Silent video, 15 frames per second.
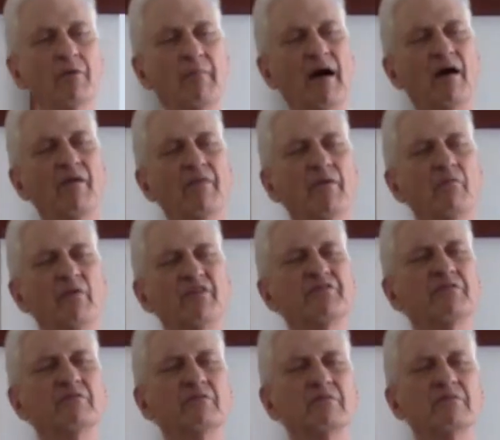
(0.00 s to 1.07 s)
about the
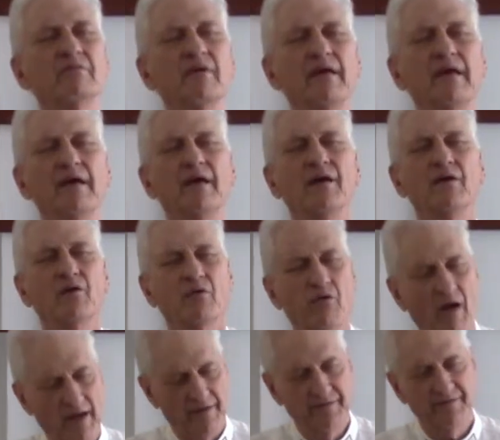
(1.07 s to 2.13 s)
risen
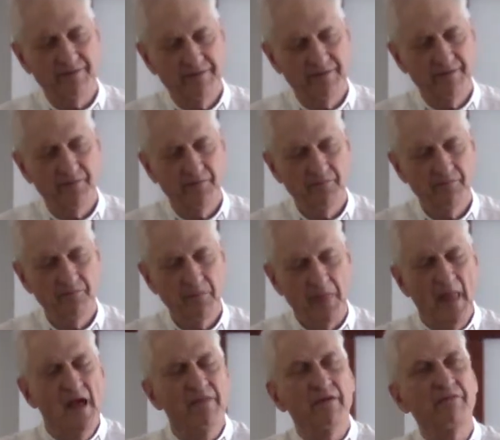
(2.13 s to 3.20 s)
Christ.
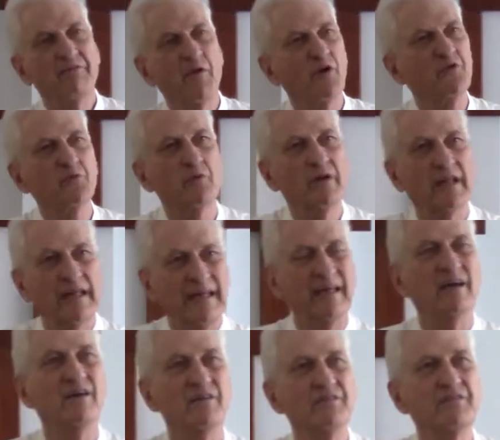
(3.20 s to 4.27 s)
The first one
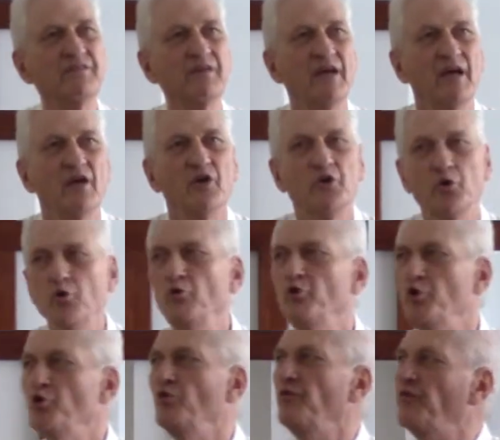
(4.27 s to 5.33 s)
is, do you